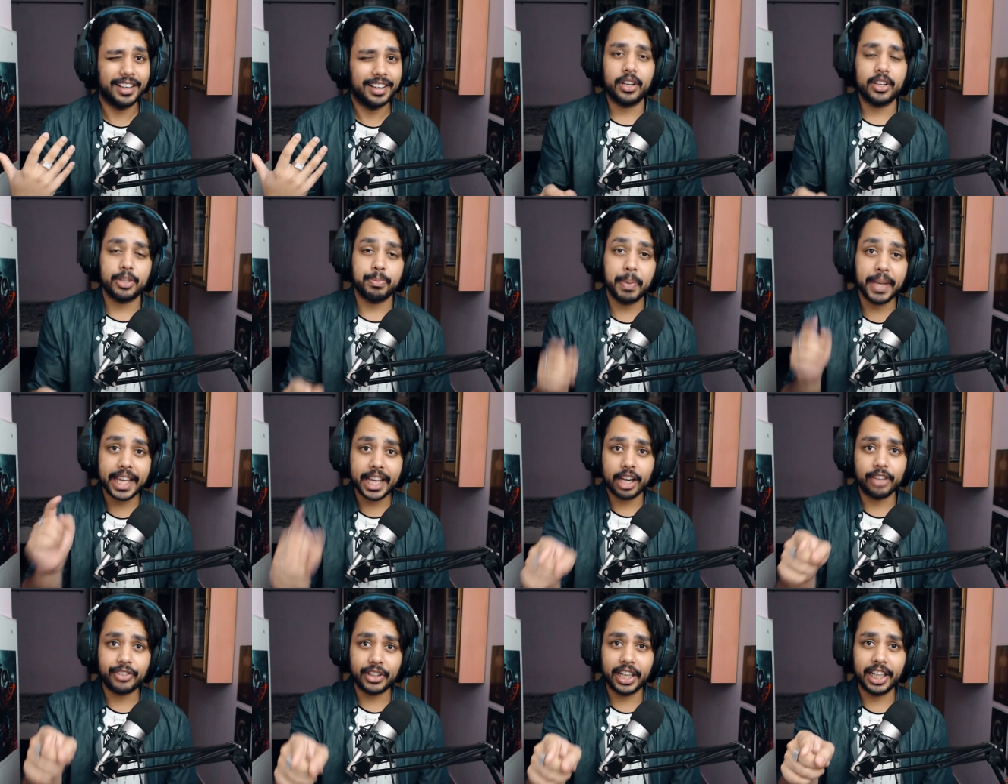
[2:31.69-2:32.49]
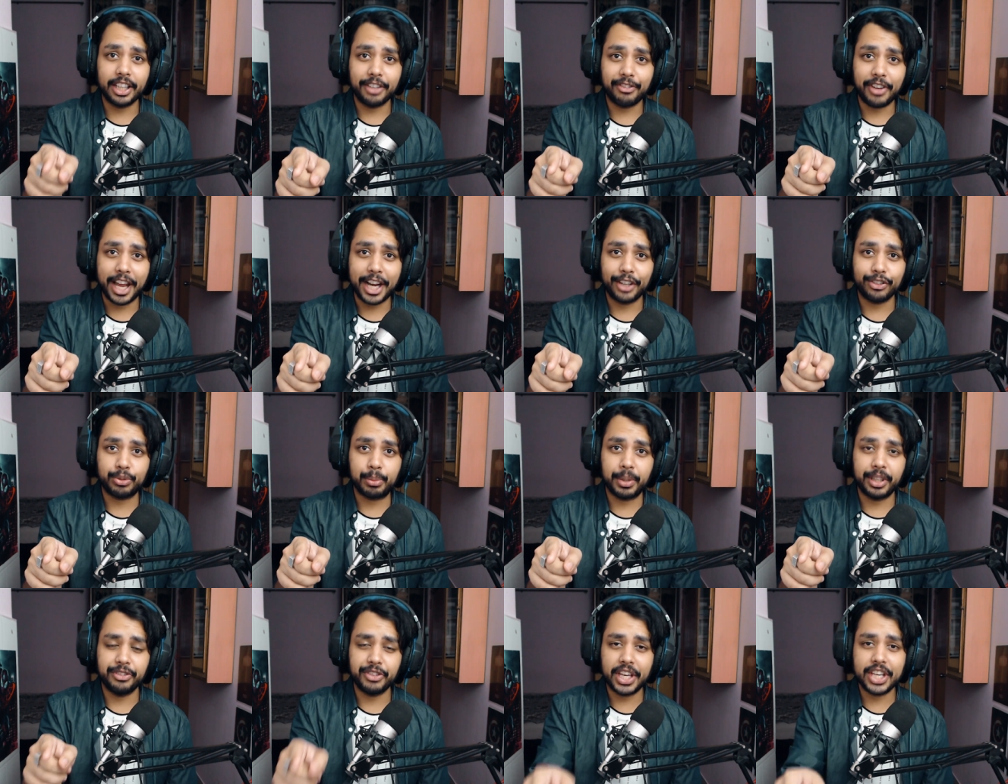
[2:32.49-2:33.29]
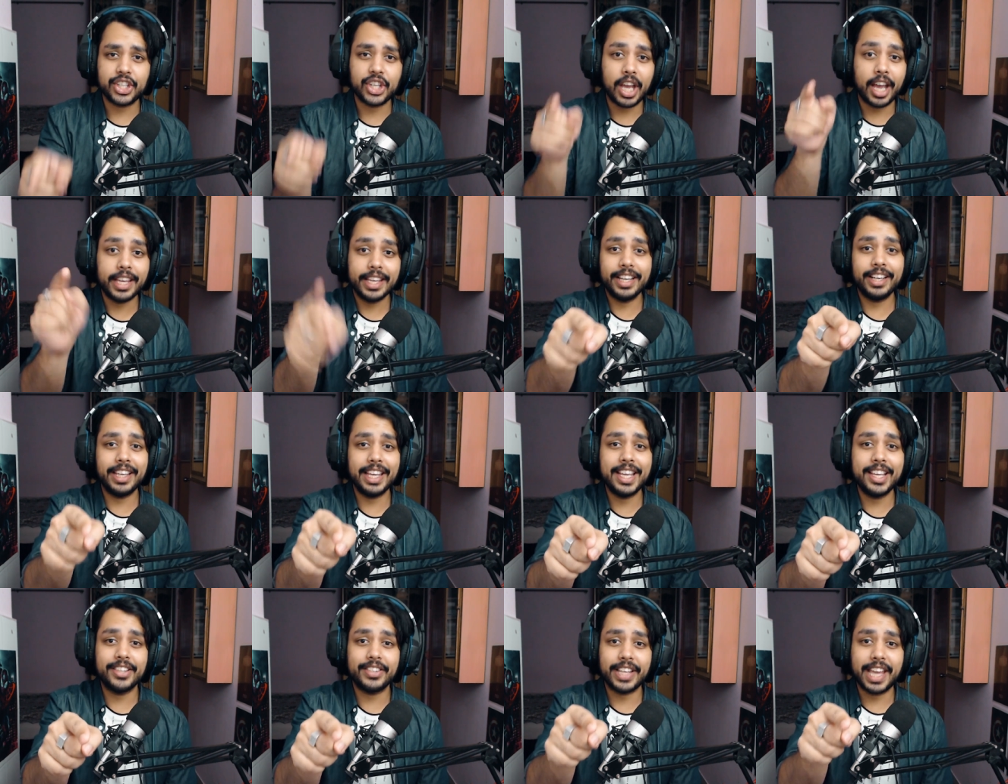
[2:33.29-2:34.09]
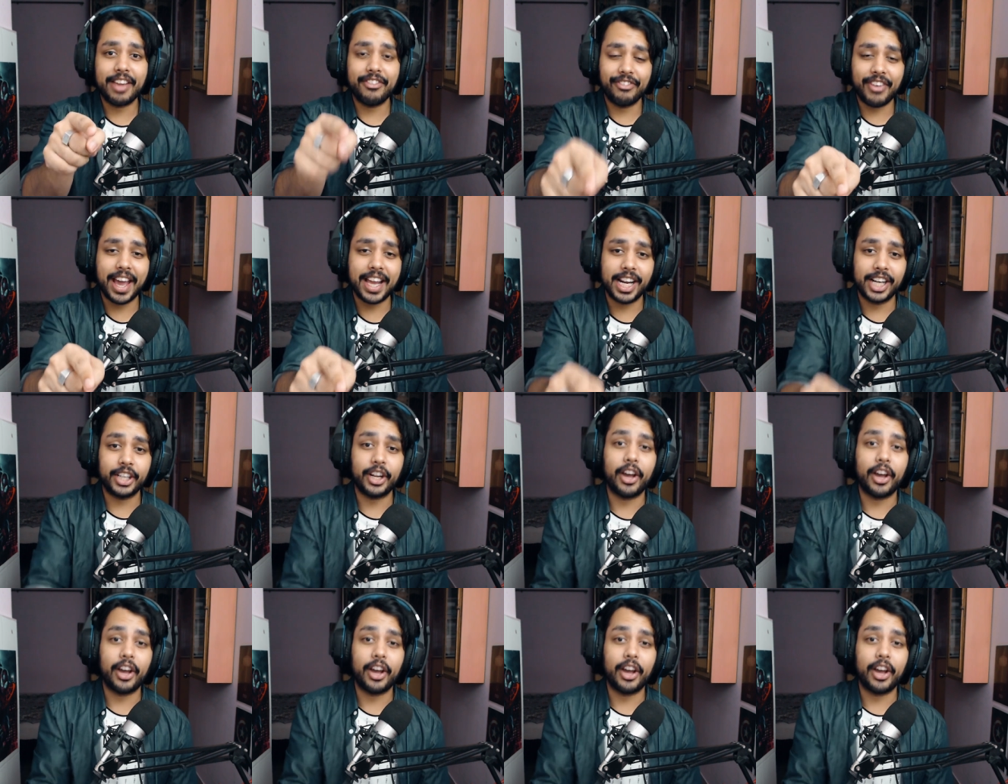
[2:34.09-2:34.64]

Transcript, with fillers: Speaking of another fan art from Anvesha, here is a fan art